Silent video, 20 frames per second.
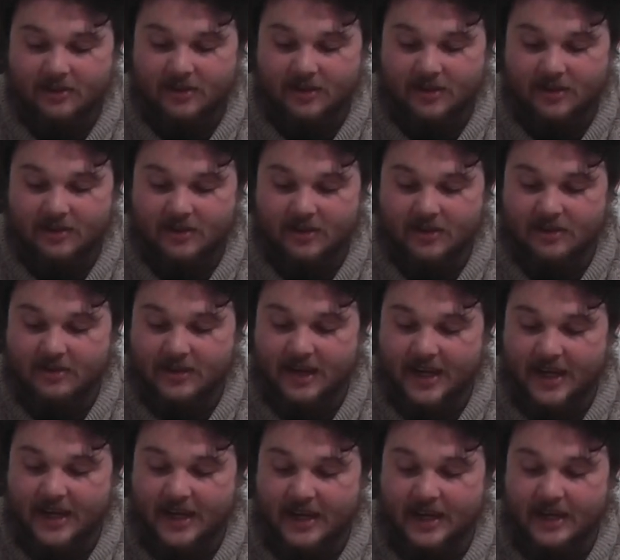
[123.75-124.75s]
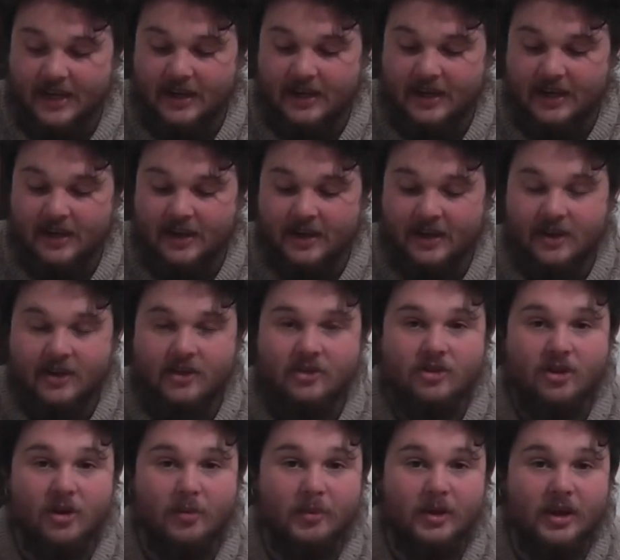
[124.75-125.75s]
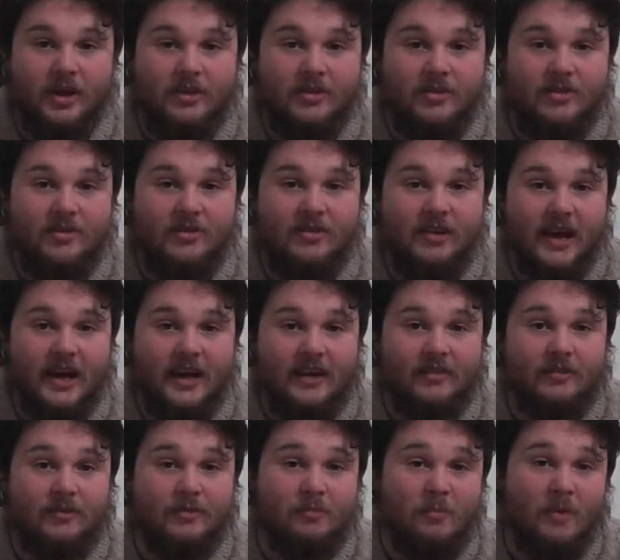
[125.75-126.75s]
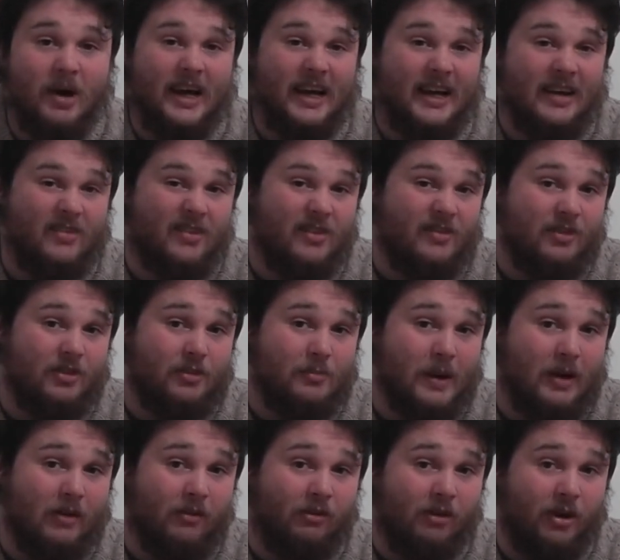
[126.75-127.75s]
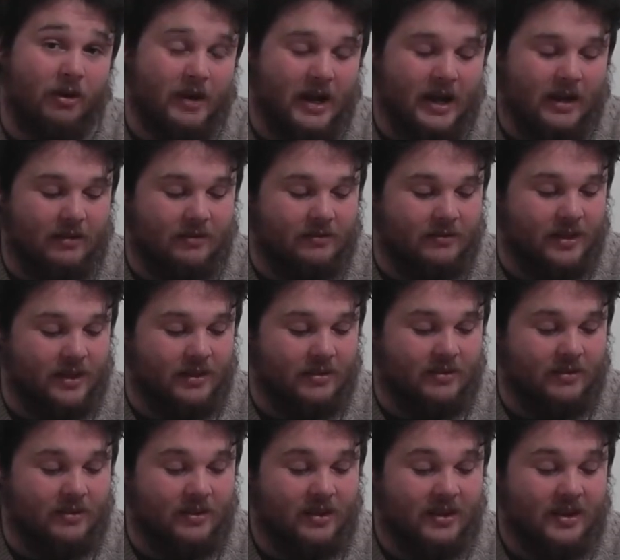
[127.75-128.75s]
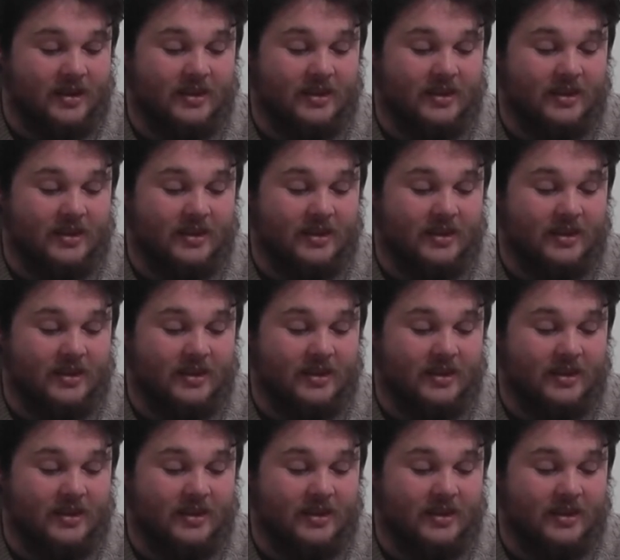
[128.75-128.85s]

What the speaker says: So this is a domino set. My kids have just about grown out of this.